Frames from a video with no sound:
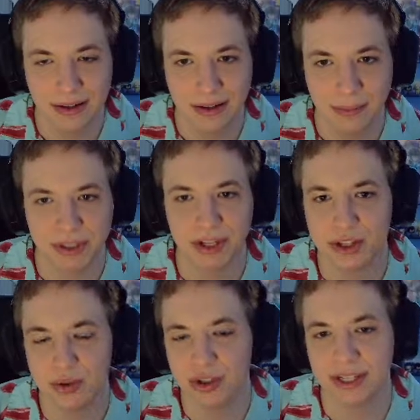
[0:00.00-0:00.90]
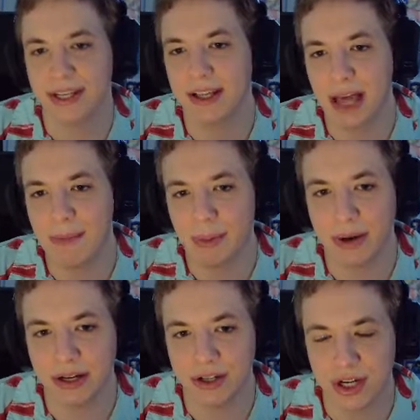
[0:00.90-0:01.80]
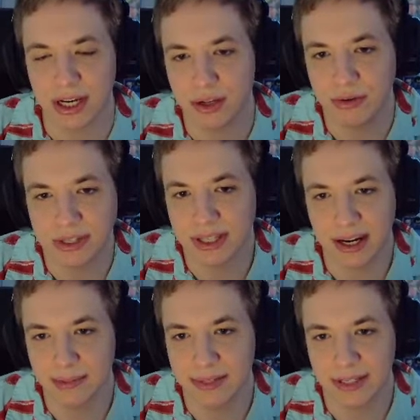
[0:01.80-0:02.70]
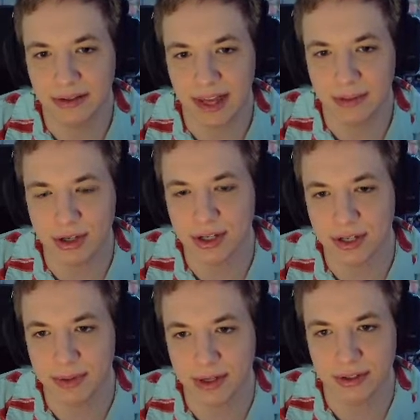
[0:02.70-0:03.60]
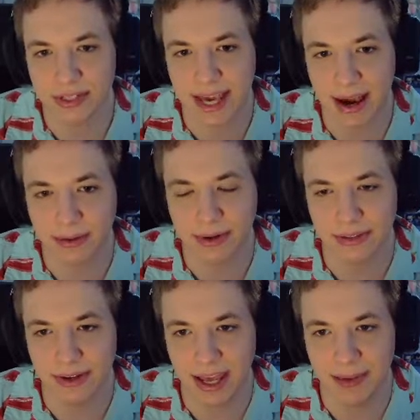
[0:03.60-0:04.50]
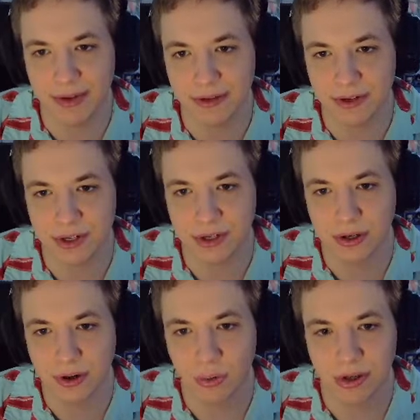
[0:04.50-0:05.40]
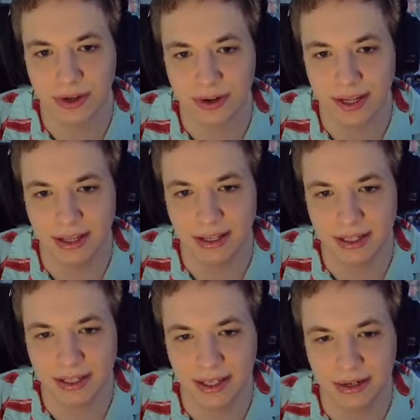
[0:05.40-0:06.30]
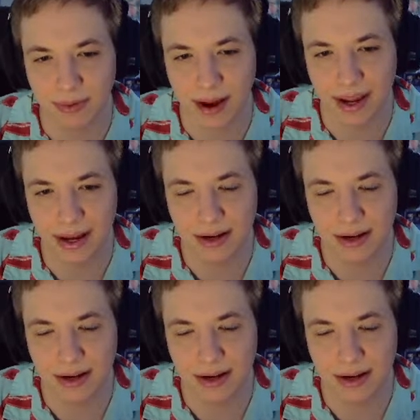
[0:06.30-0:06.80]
because you just heal up a bunch and you just let them deal damage to you, but you're just countering the damage while you're healing a ton, right?